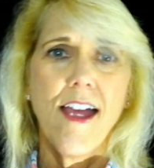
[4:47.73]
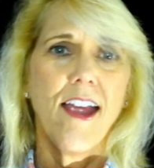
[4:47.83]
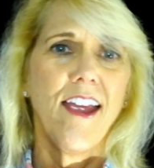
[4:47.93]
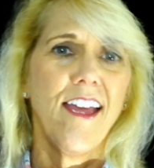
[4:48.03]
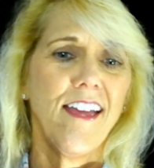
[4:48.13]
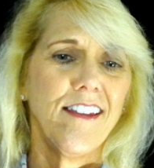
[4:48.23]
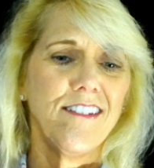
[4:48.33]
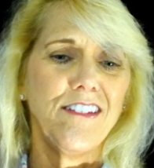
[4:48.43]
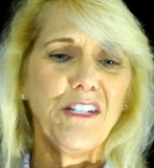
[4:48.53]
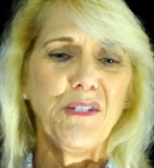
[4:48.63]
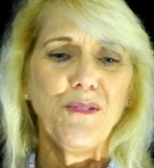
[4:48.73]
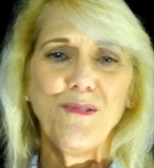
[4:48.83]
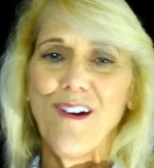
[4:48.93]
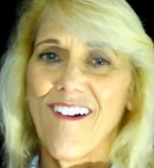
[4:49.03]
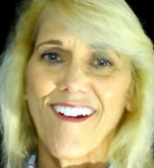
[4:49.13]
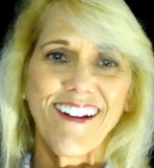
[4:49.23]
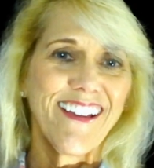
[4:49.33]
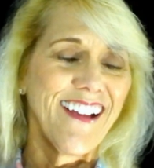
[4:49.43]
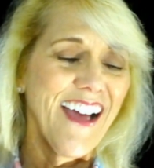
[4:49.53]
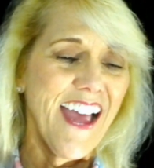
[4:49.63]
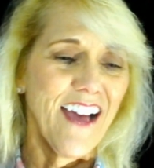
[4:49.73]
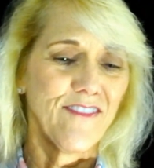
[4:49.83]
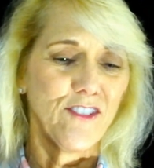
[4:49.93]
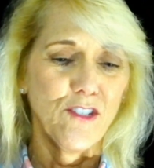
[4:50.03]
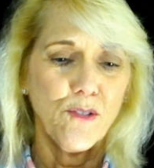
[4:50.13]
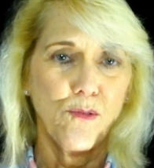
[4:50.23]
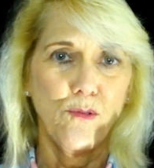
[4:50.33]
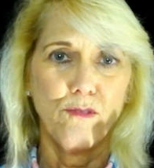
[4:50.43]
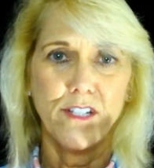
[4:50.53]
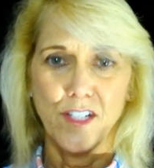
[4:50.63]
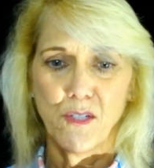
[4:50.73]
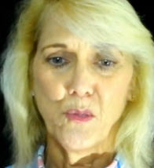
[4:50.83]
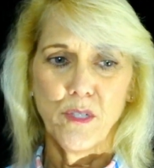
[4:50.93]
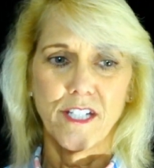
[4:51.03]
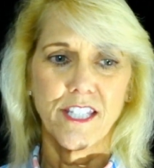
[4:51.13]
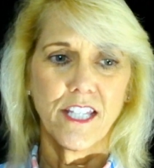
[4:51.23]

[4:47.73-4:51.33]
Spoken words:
and you are going to have to deal with